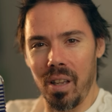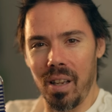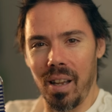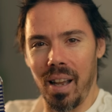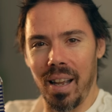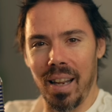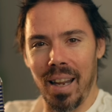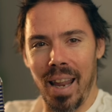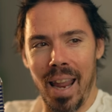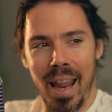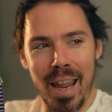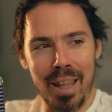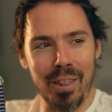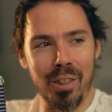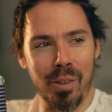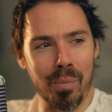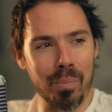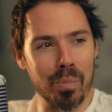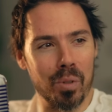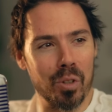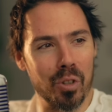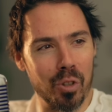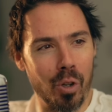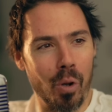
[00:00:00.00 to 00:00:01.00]
thing. I hate
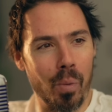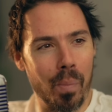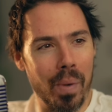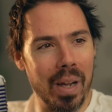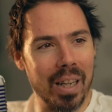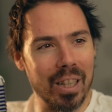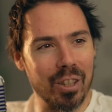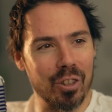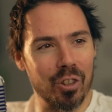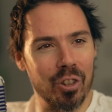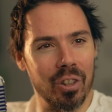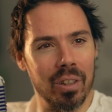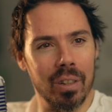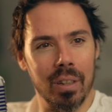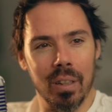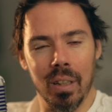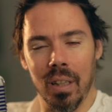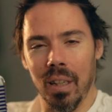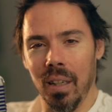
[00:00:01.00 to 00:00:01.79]
them so much.